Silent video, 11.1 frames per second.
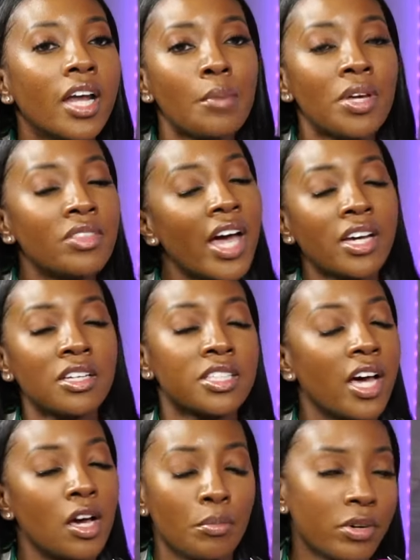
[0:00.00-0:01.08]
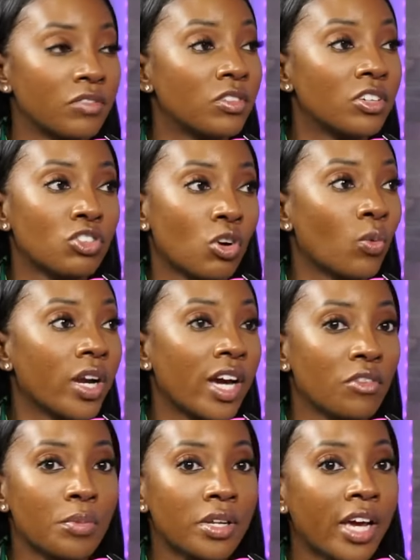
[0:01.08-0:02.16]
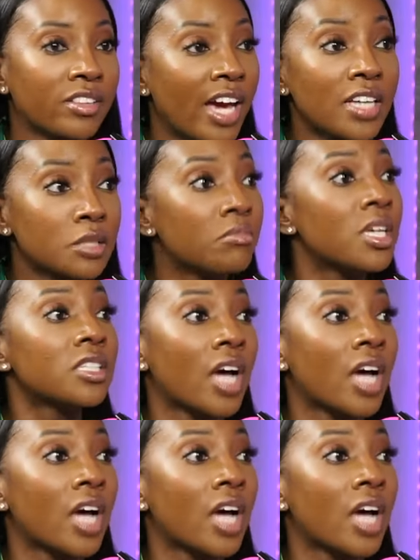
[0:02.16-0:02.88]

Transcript: I mean that could sound privileged or whatever, no, but like that's sound, that's real